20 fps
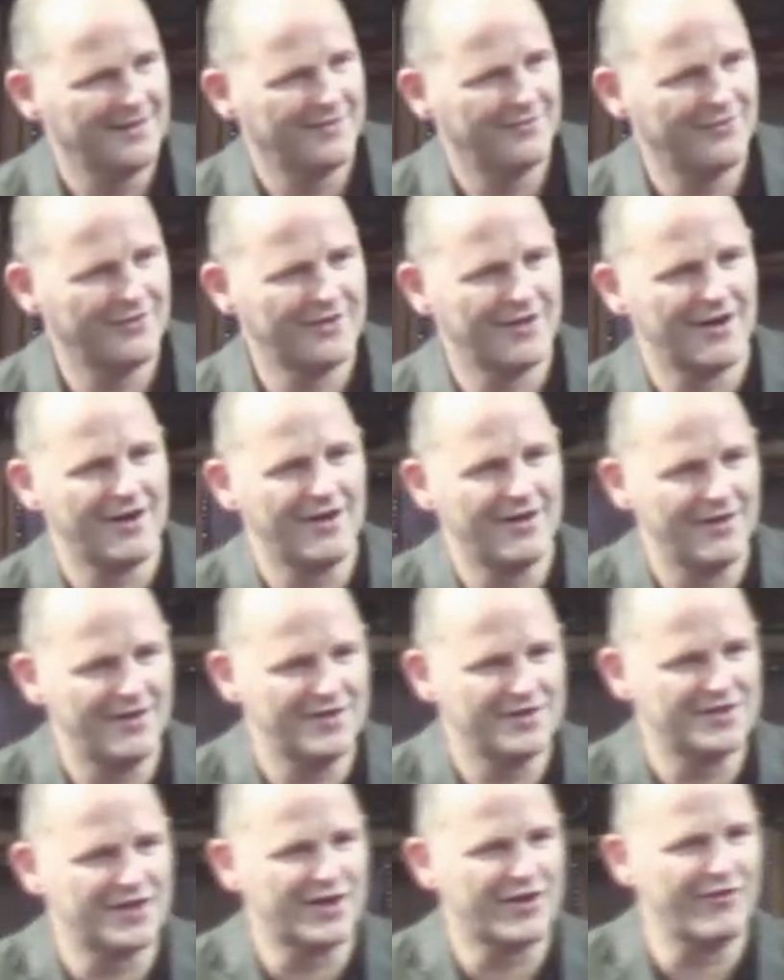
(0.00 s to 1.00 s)
regarded
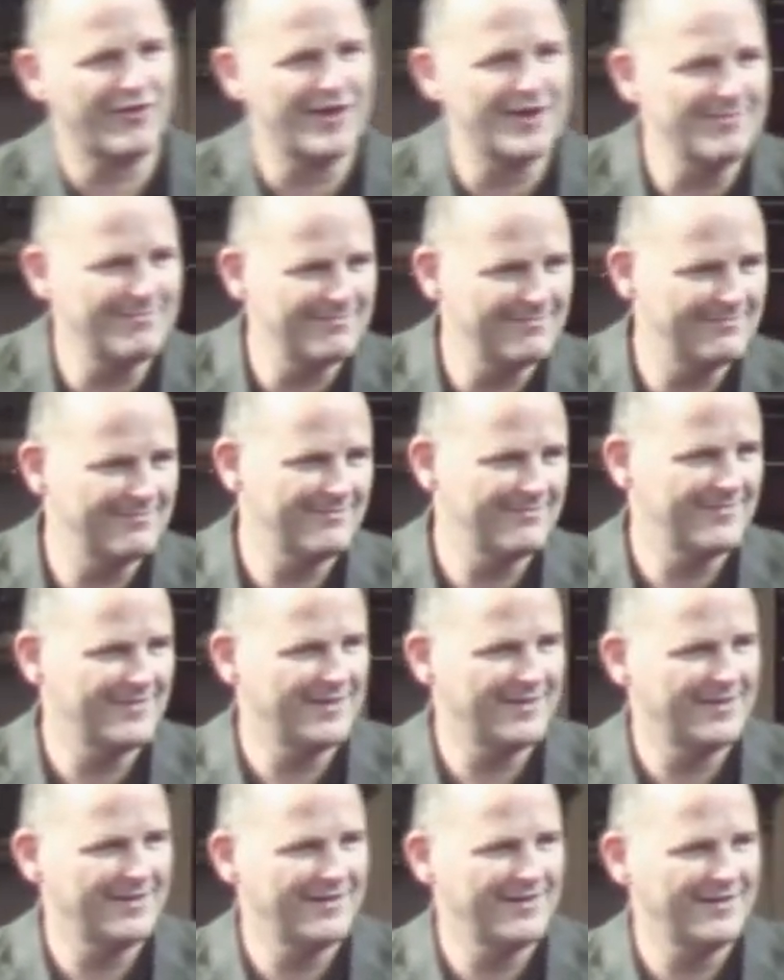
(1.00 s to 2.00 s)
as a crime,
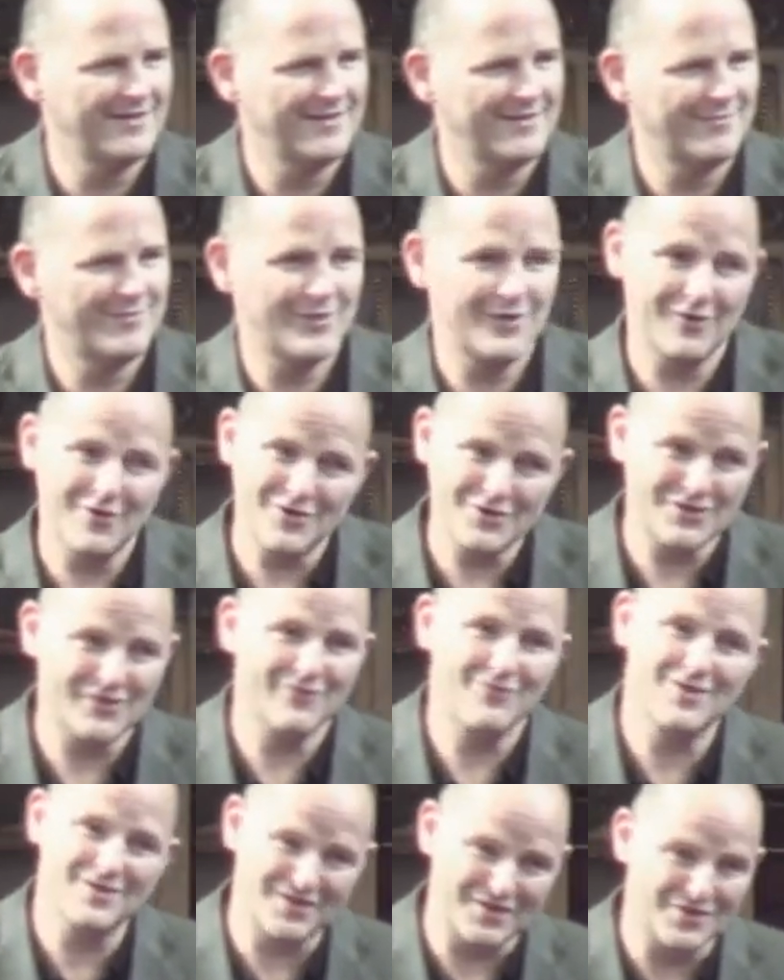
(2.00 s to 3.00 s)
but in lots of
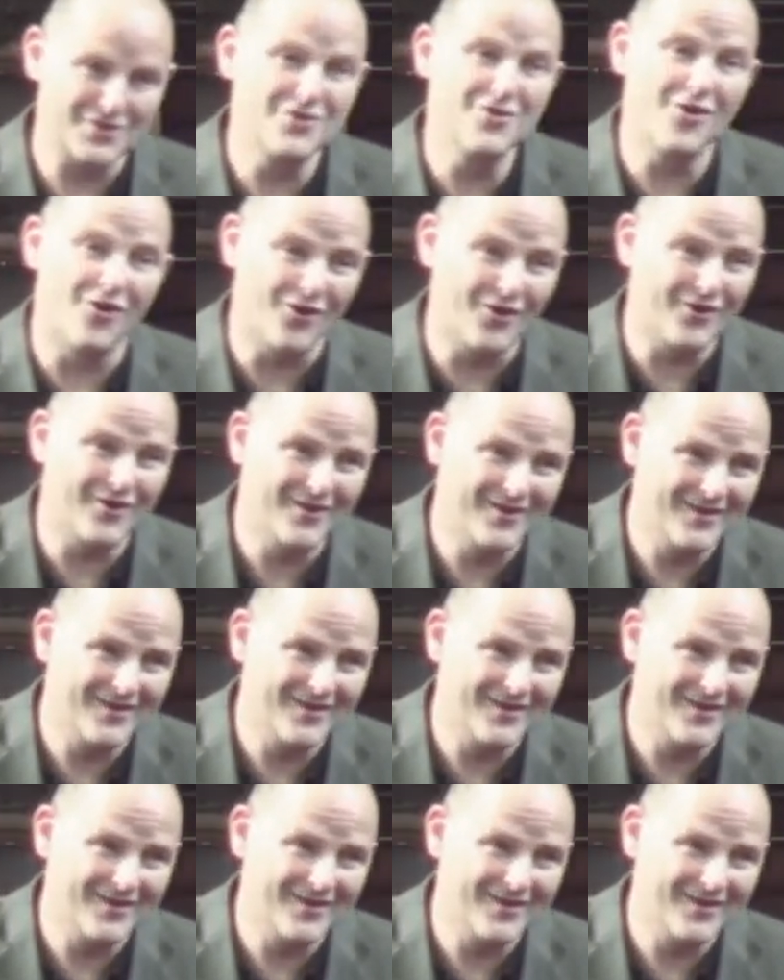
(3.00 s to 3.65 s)
ways it's not.